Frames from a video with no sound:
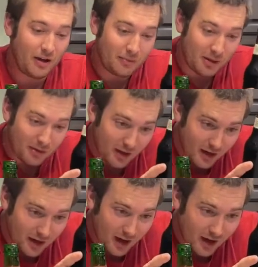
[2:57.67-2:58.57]
Maybe they
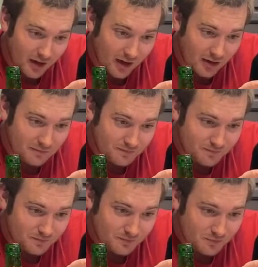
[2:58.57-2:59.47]
kind of.
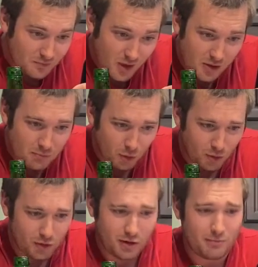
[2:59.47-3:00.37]

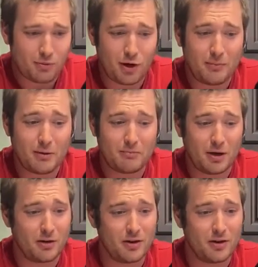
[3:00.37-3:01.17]
Porter and premium beer,